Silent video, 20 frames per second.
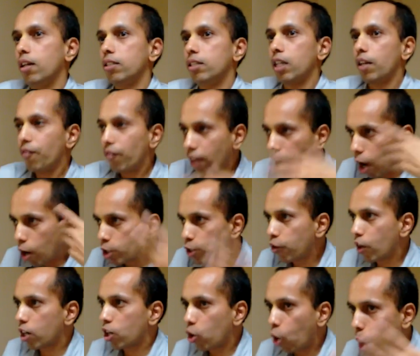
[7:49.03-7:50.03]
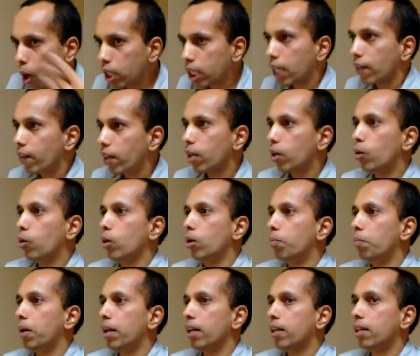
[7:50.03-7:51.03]
So if cows were not giving
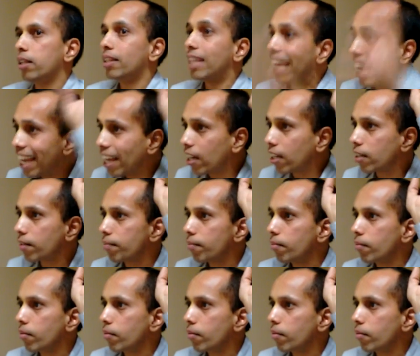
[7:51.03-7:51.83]
good milk, then